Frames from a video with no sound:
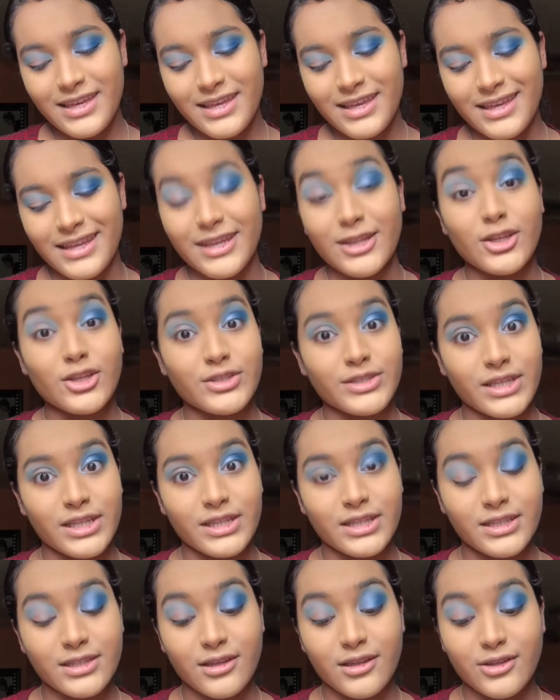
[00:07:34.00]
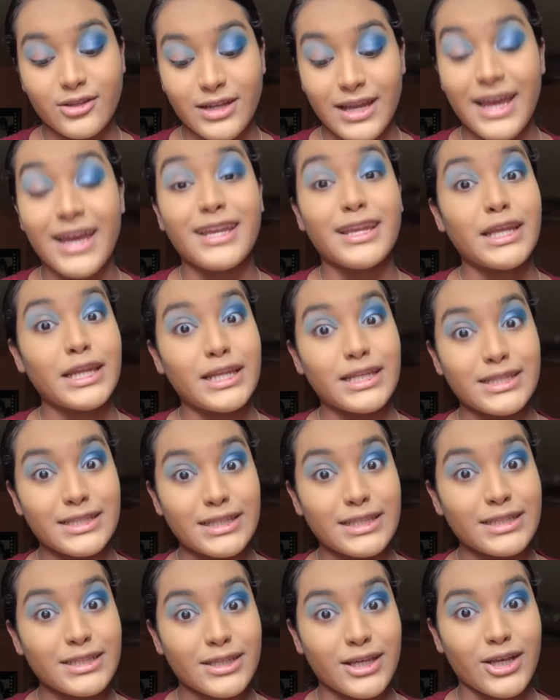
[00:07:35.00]
And it looks like this color, and it is
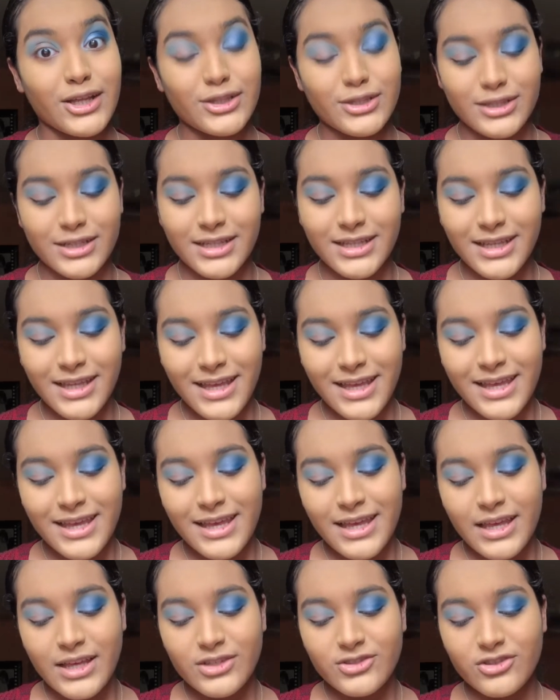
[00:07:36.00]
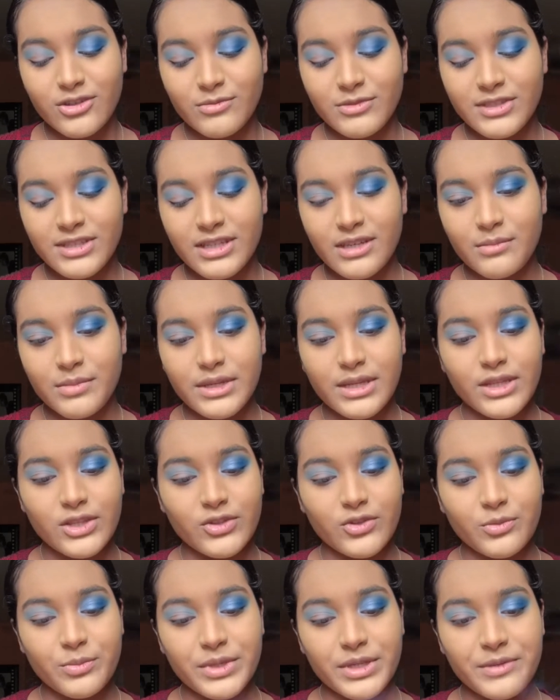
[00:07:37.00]
this color. So I'm just gonna put a
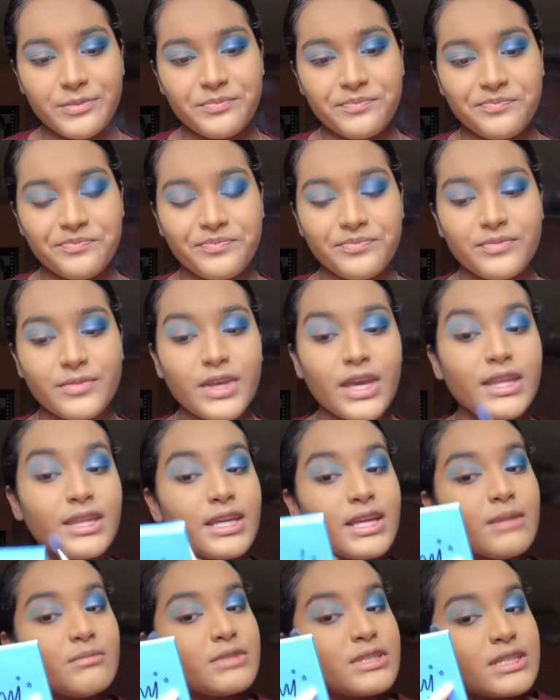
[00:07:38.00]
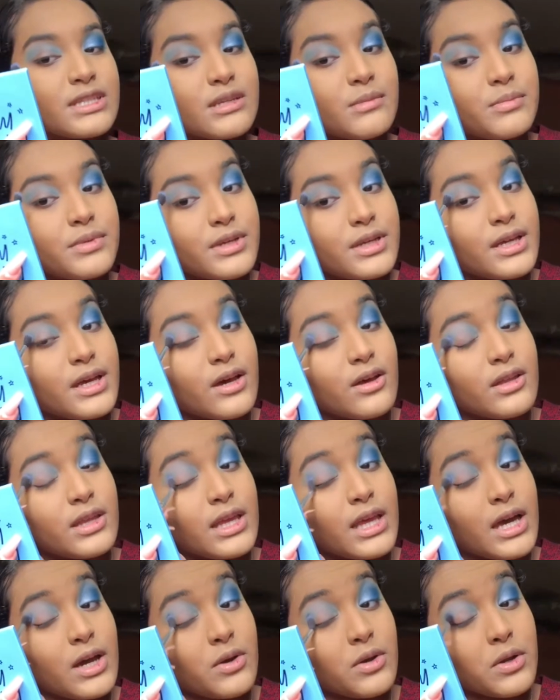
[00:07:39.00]
little bit, and then I'm just gonna put it on the
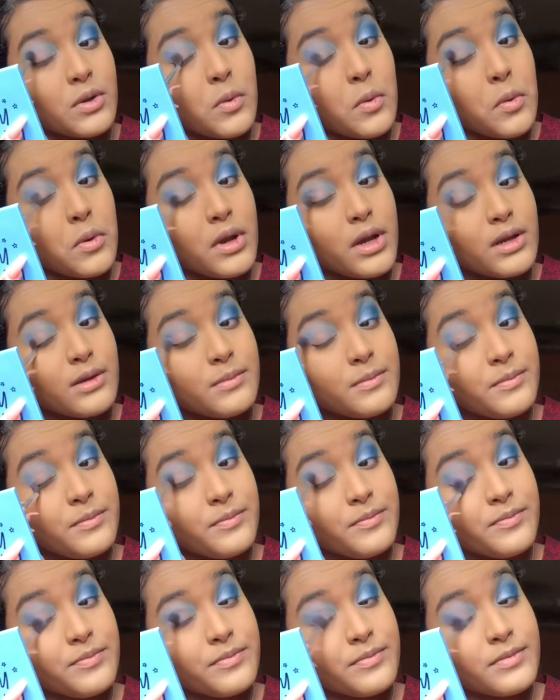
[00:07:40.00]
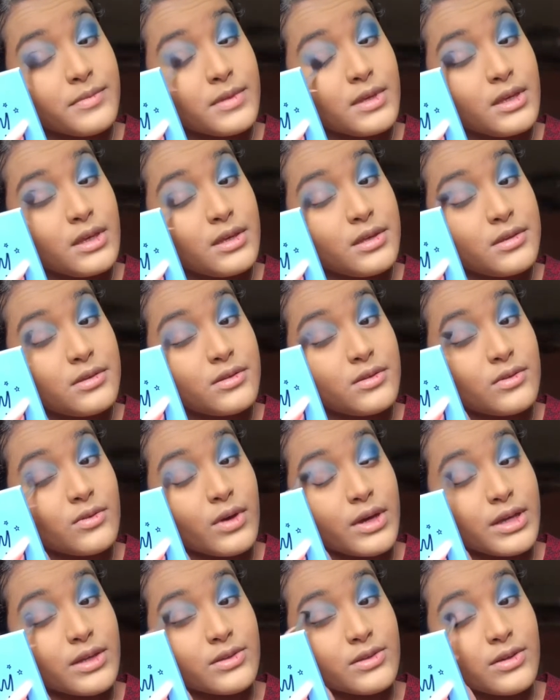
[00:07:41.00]
outer corner so I
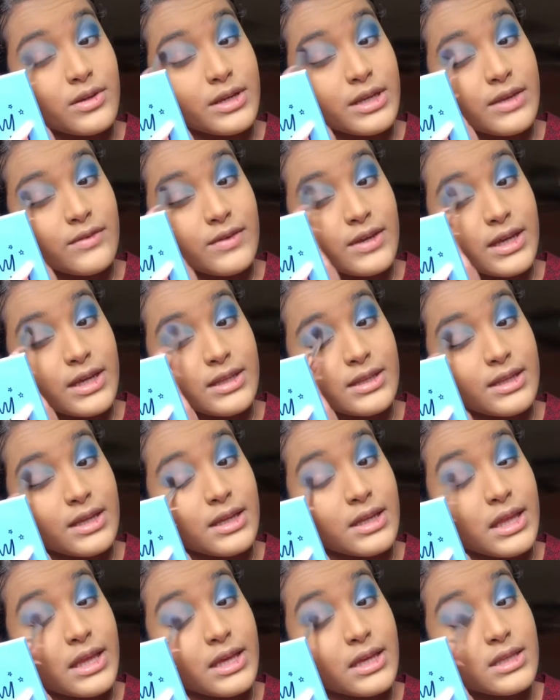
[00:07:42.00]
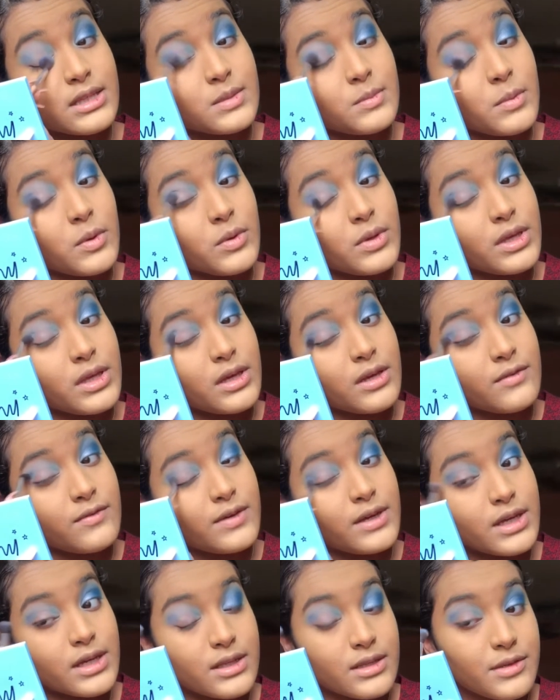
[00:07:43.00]
can start giving it that like smoky
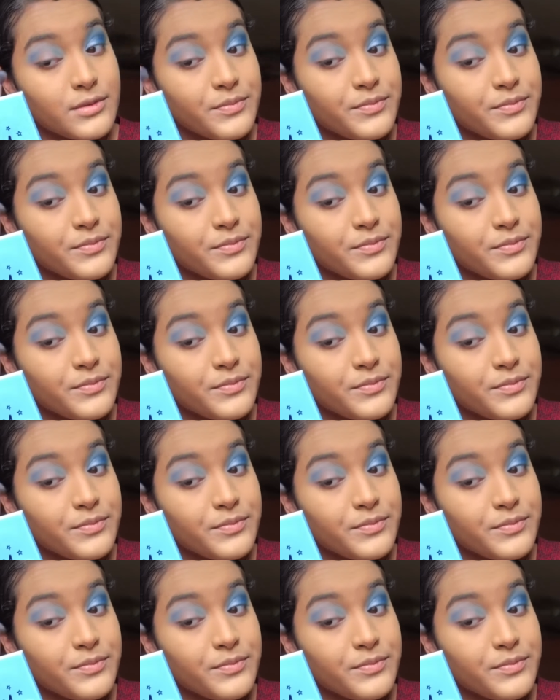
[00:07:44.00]
effect.